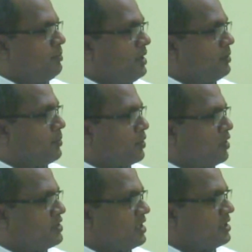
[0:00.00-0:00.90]
a big
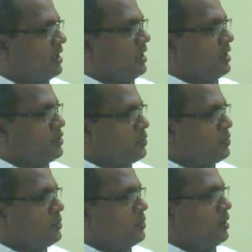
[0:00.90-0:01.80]
project
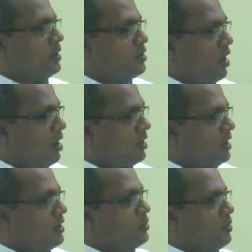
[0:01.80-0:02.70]
to
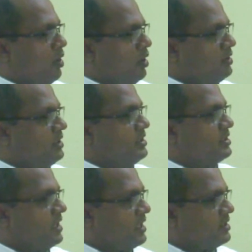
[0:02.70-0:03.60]
talk to all
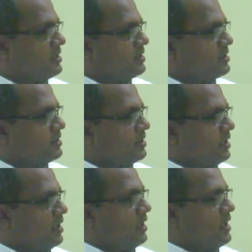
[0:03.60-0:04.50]
these centers.